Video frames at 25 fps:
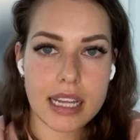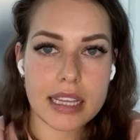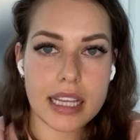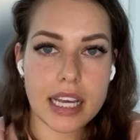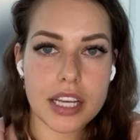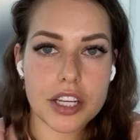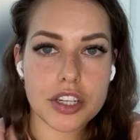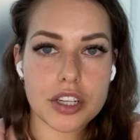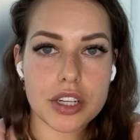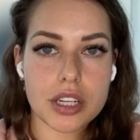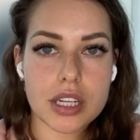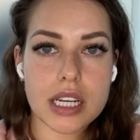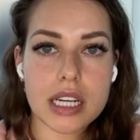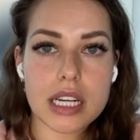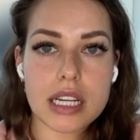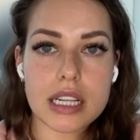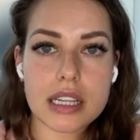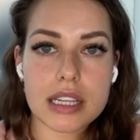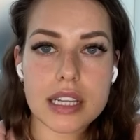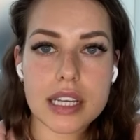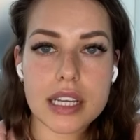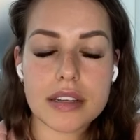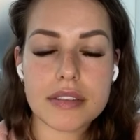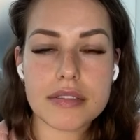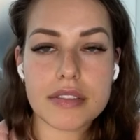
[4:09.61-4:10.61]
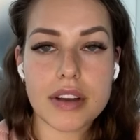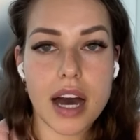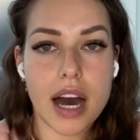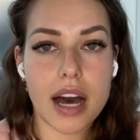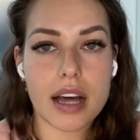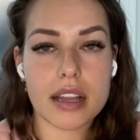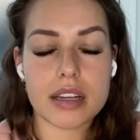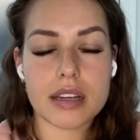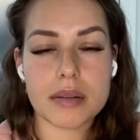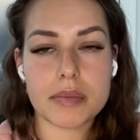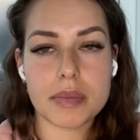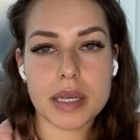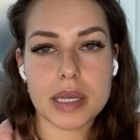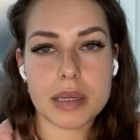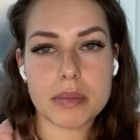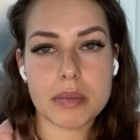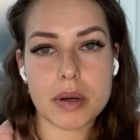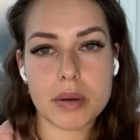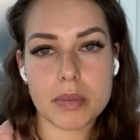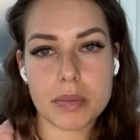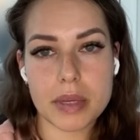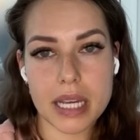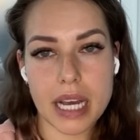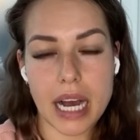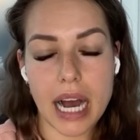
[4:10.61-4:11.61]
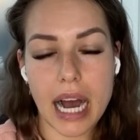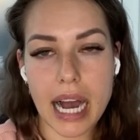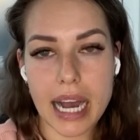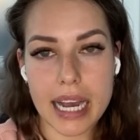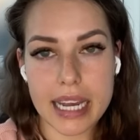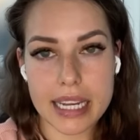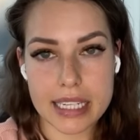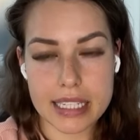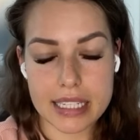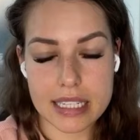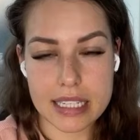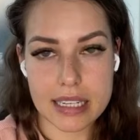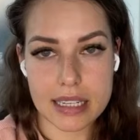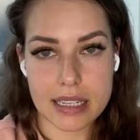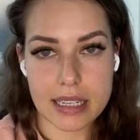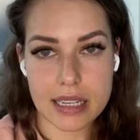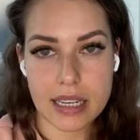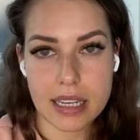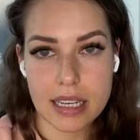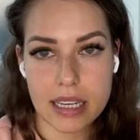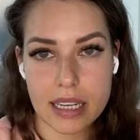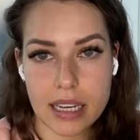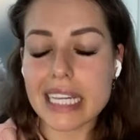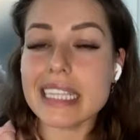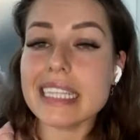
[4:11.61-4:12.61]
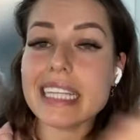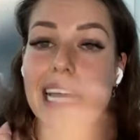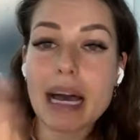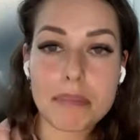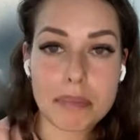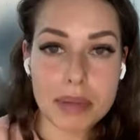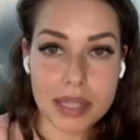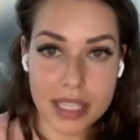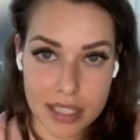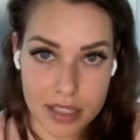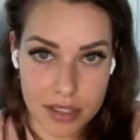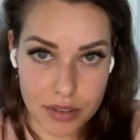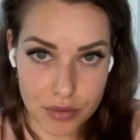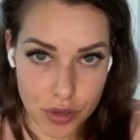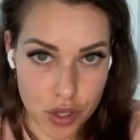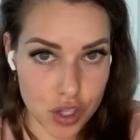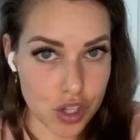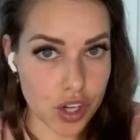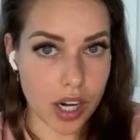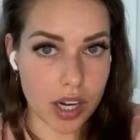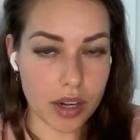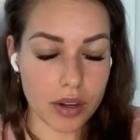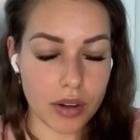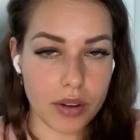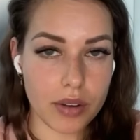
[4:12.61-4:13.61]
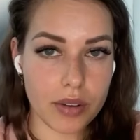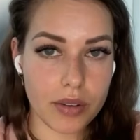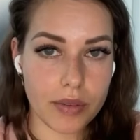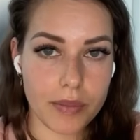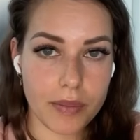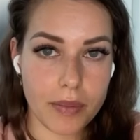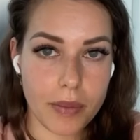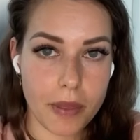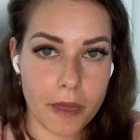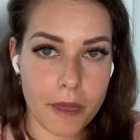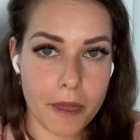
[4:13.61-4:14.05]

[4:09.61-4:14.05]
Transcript: that you're gonna leave other people behind in that place of struggle.